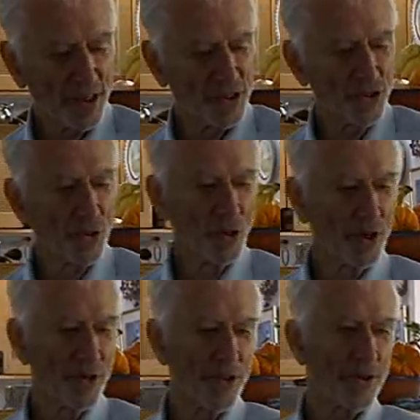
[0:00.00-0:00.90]
in
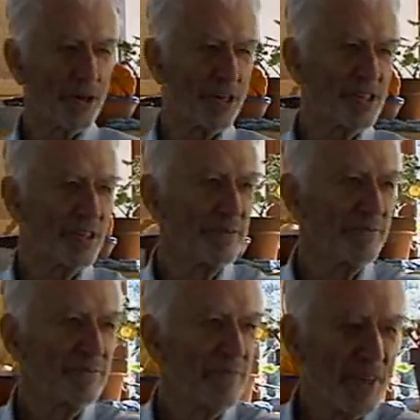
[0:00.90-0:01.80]
school in the thirties.
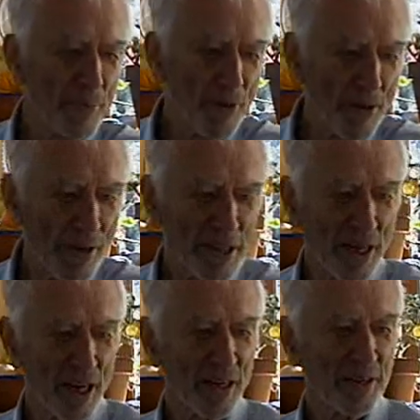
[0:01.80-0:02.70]
Yes. Depre right at the
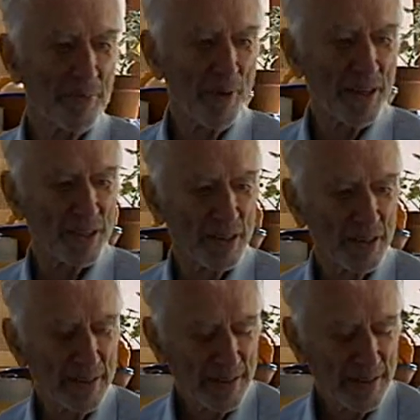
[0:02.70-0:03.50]
heart of the Depression.